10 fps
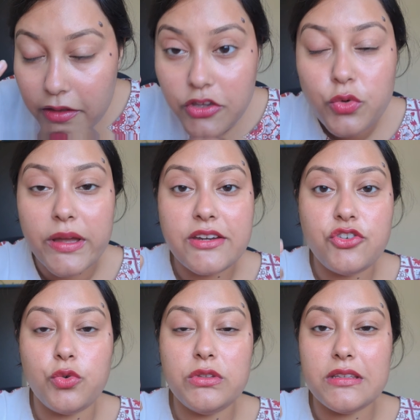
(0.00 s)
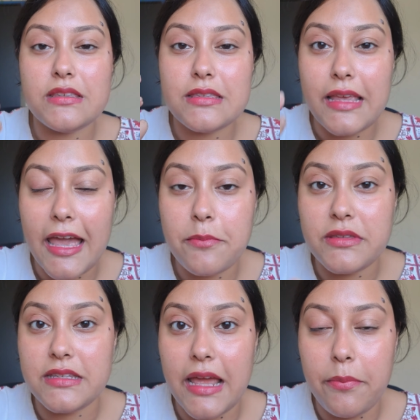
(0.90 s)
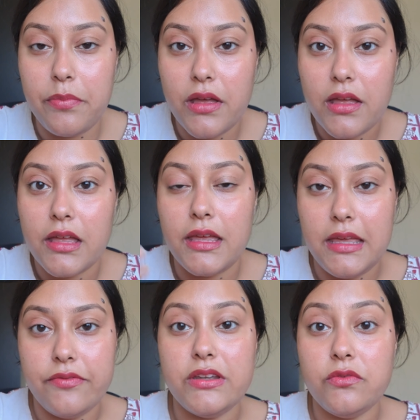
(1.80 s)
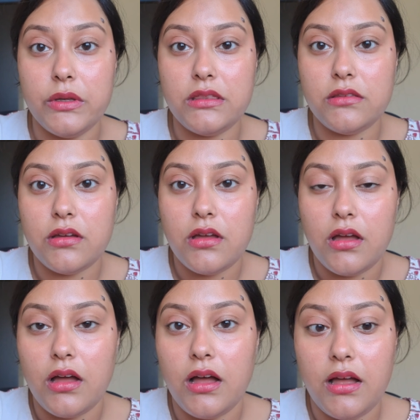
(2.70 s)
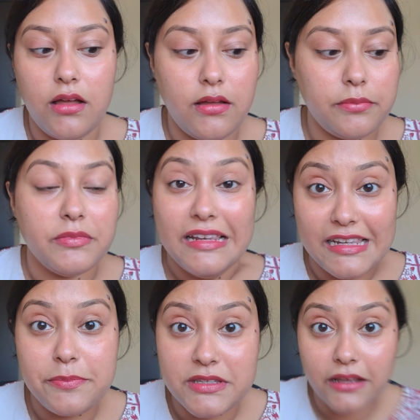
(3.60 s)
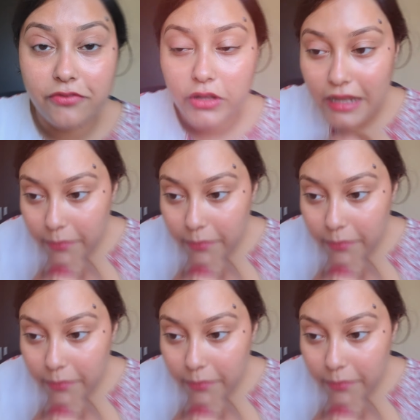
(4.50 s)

You can do the same step even with lipstick for that